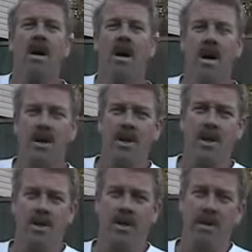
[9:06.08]

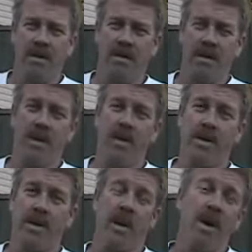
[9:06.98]
Also, if you
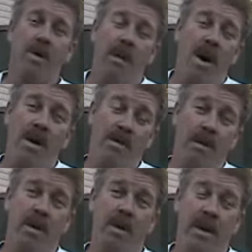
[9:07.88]
notice all modern
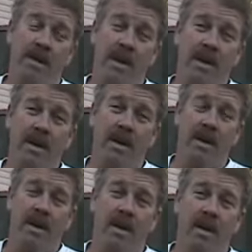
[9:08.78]
programming,
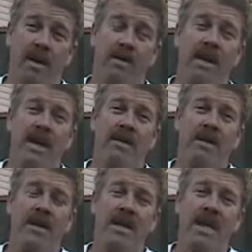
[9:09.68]
to make
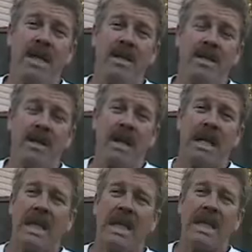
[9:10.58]
every scene a
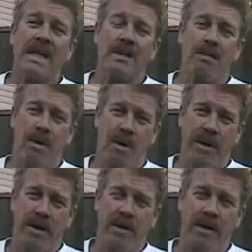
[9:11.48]
little less
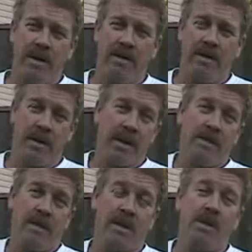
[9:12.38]
boring, for
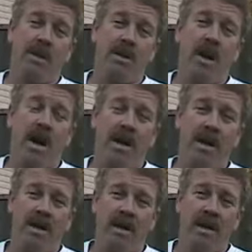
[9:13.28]
example, someone's
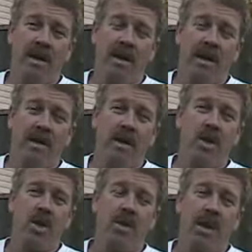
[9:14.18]
talking, they'll
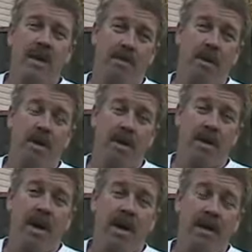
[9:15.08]
shoot that person
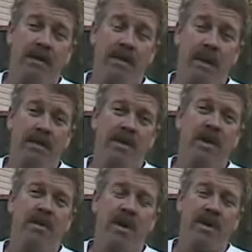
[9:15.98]
talking from like 3
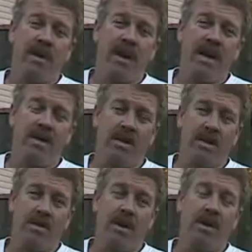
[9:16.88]
or 4 different
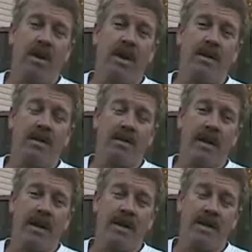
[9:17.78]
angles. One looking at their
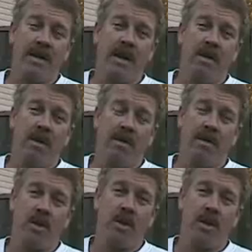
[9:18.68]
face, one
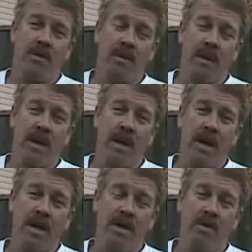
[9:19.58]
from shooting them from
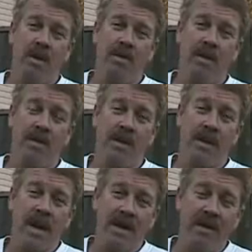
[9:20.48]
behind, one from the
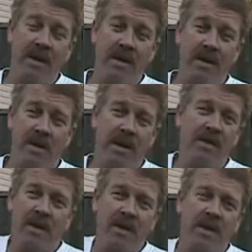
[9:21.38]
side view. They
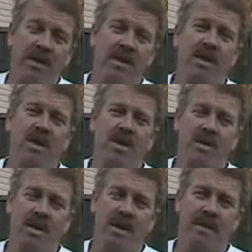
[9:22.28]
even do this in the
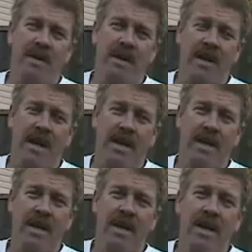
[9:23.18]
news, stuff like that.
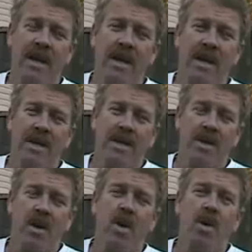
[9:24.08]
It
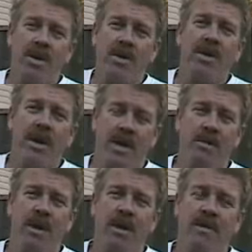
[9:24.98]
just holds your
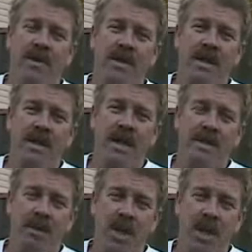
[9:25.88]
attention better if the scenes
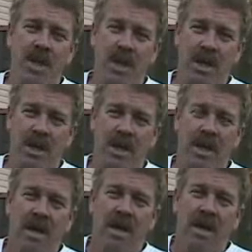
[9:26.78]
keep changing.
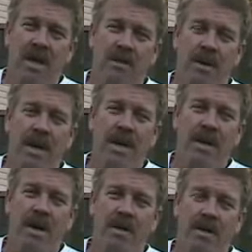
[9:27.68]
Your
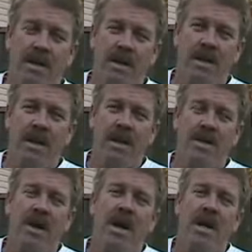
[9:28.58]
brain all of a sudden and
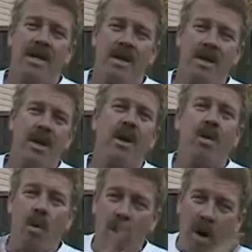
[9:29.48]
your eyes just
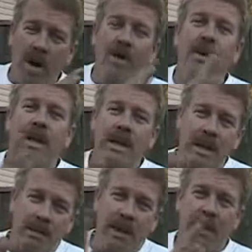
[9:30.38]
start wandering a
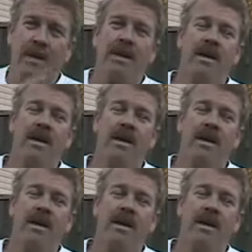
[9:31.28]
little bit